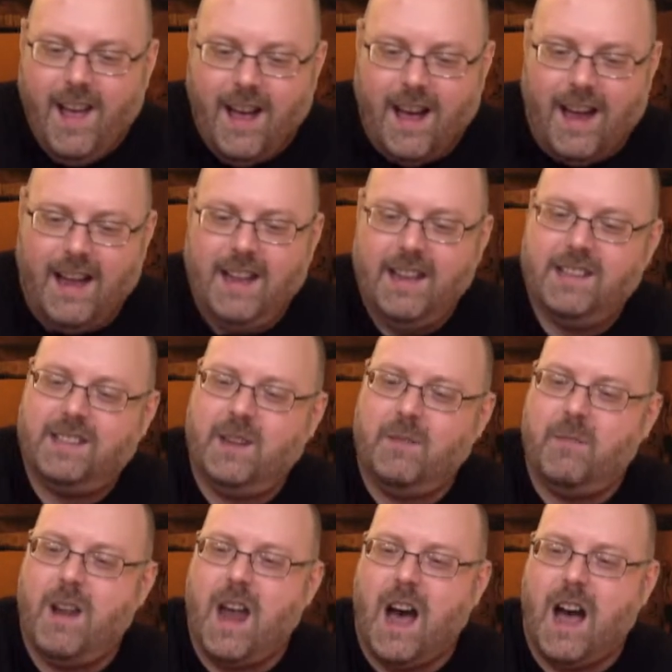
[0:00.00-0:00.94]
Uh, it is
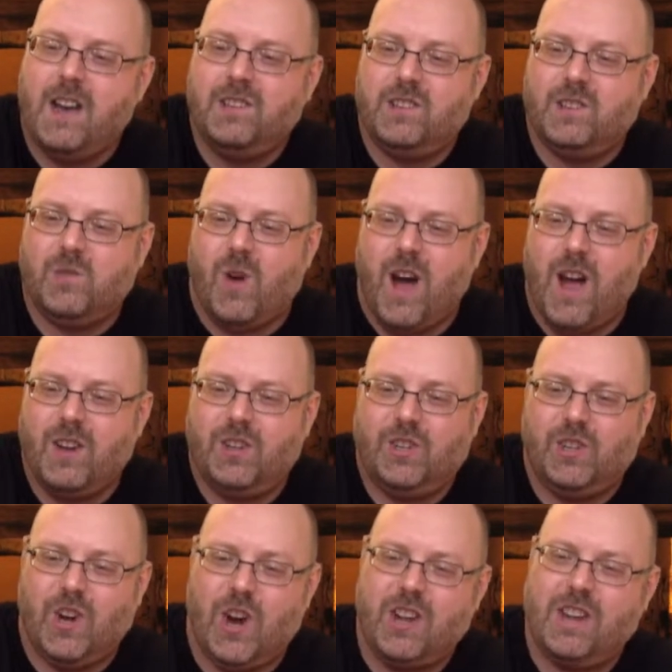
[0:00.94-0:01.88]
the Menage a Trois
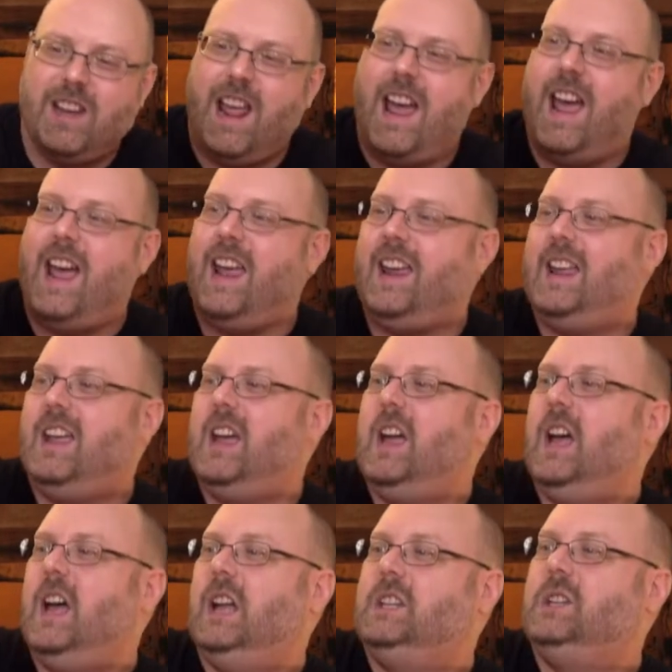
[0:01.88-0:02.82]
Chardonnay
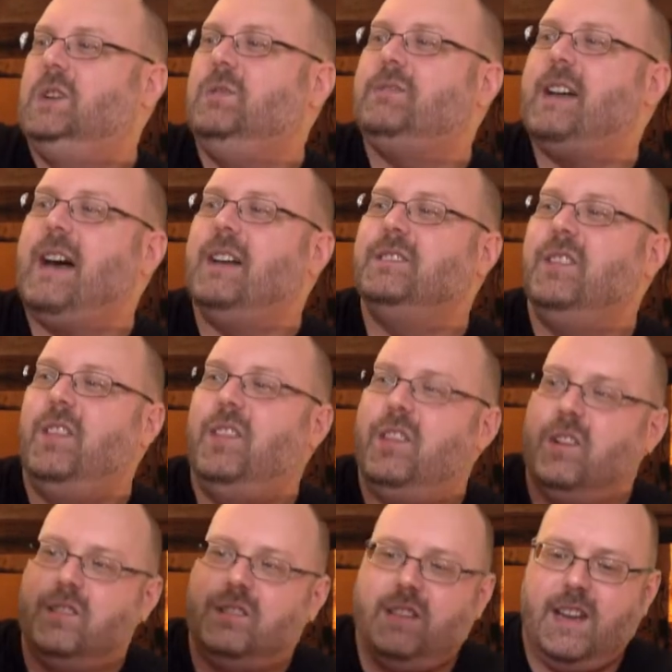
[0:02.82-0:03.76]

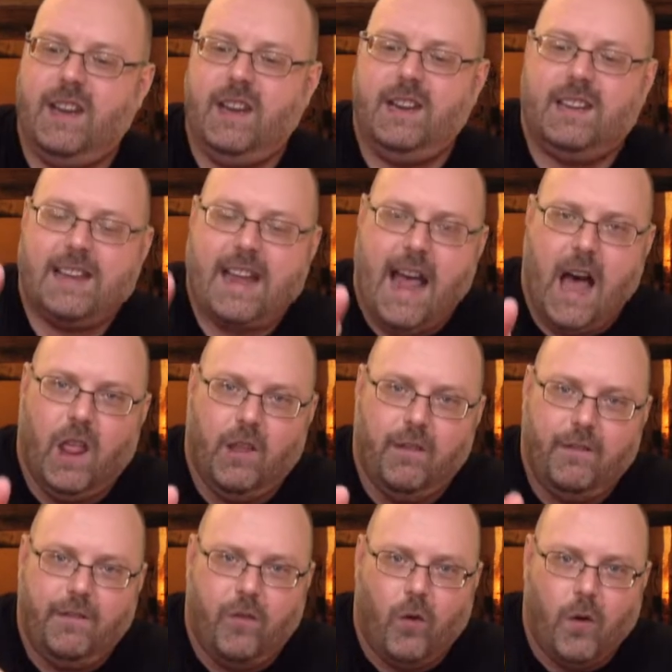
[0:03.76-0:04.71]
2013
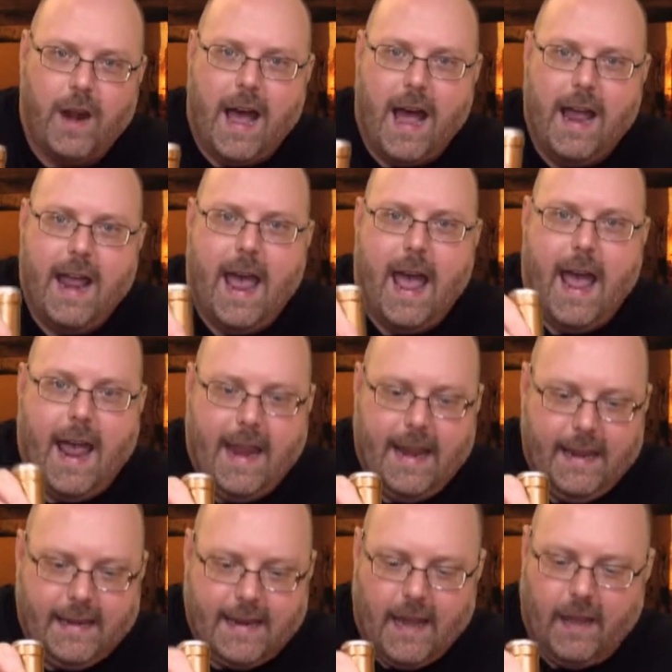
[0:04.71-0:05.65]

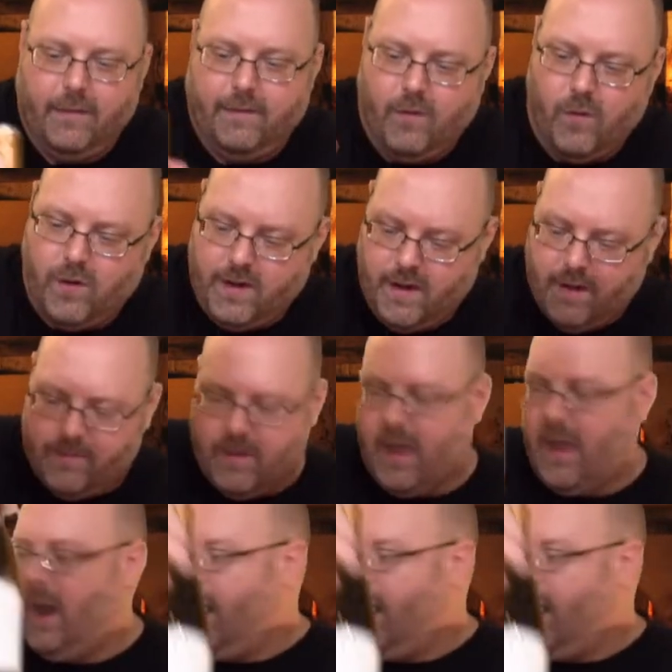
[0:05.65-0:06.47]
California, California.